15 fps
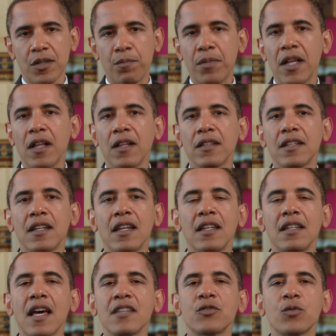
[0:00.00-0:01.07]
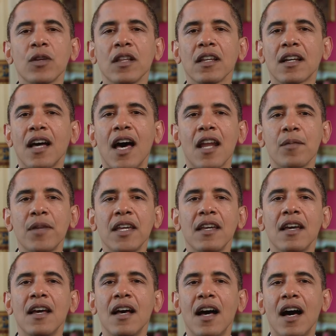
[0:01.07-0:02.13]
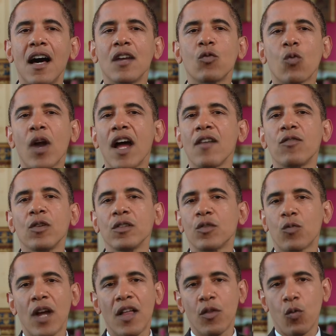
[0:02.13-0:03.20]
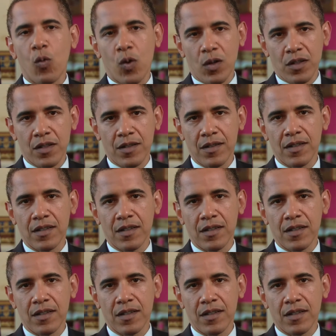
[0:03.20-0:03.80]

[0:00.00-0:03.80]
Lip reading: to build an industrial economy unrivaled around the world.